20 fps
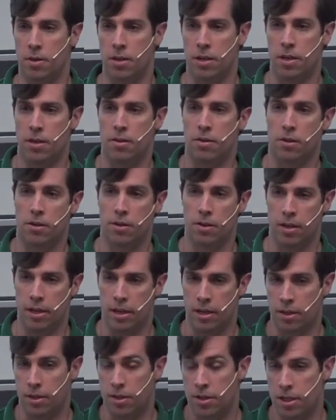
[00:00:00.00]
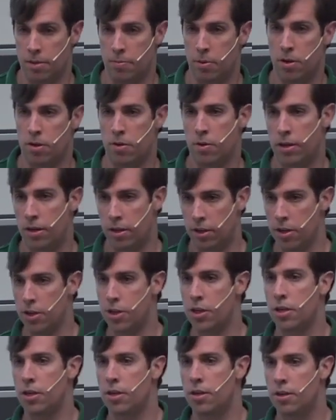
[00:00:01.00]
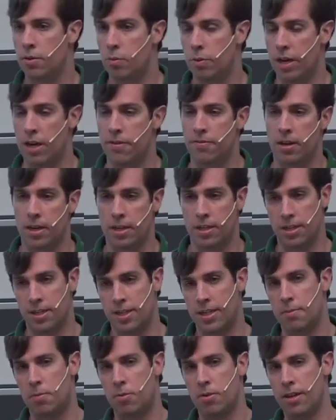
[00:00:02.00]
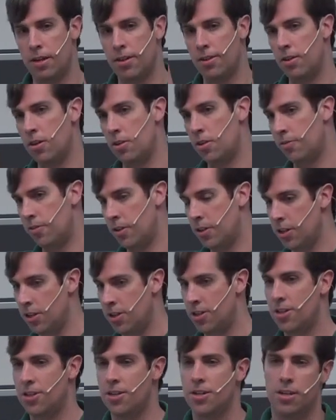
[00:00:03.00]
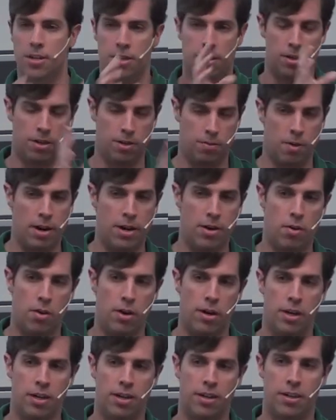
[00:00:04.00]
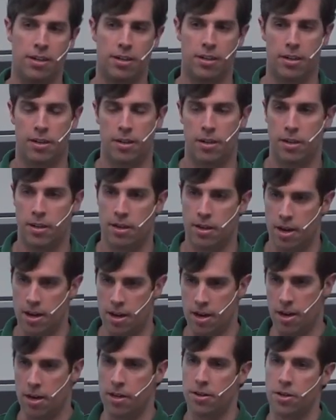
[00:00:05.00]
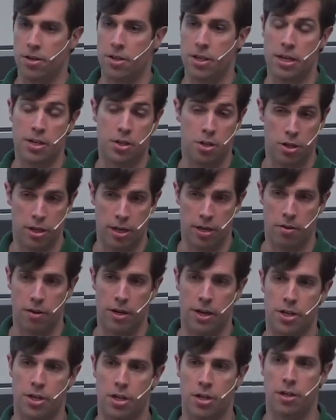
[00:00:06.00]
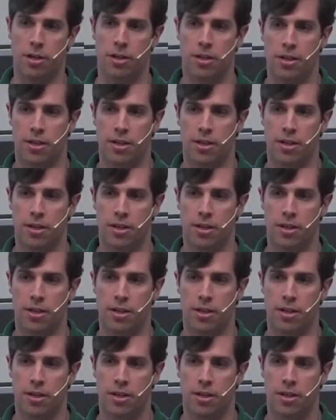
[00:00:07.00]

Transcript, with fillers: And in Gazebo and Ignition, we have nicely separated. There's physics, there's rendering, there's sensor generation.